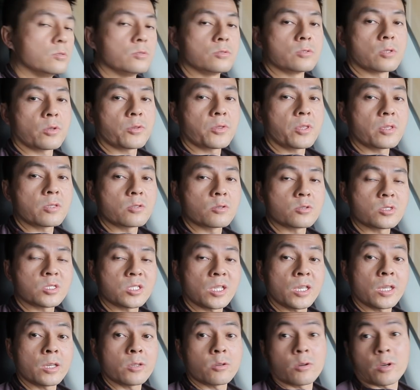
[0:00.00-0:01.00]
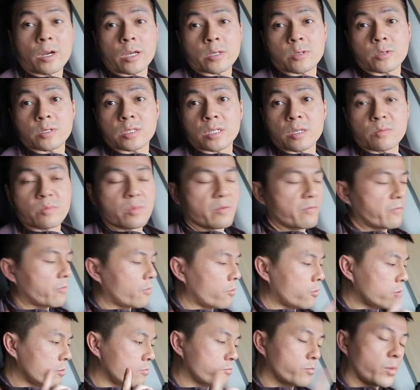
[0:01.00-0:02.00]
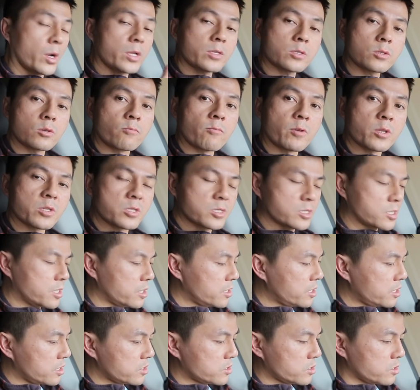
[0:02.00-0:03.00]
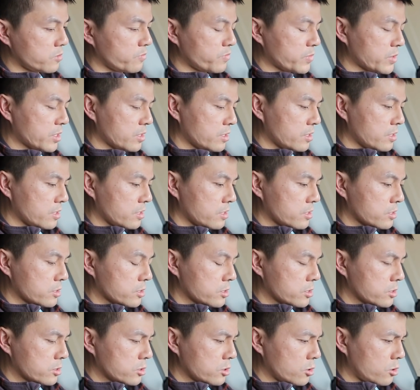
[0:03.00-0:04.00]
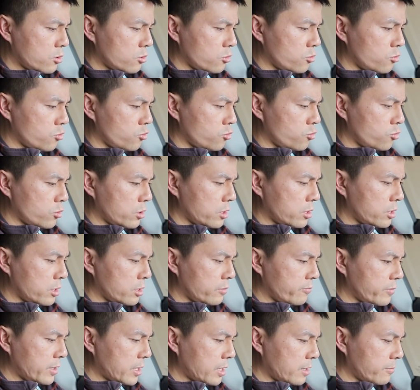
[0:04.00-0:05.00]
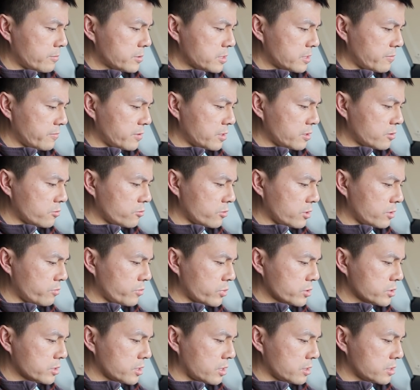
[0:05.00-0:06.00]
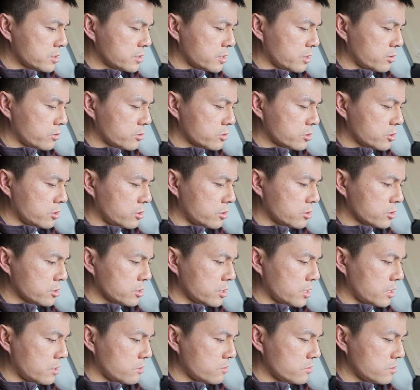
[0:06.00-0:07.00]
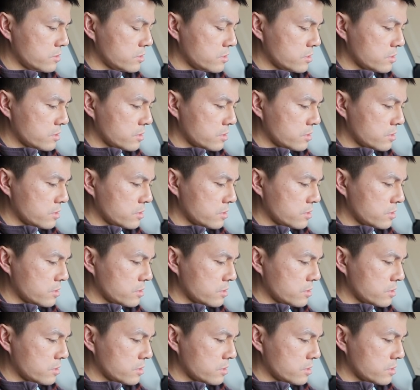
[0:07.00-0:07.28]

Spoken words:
Nothing to see, you guys have seen before, but you want to see this. So we have 73% state of charge now.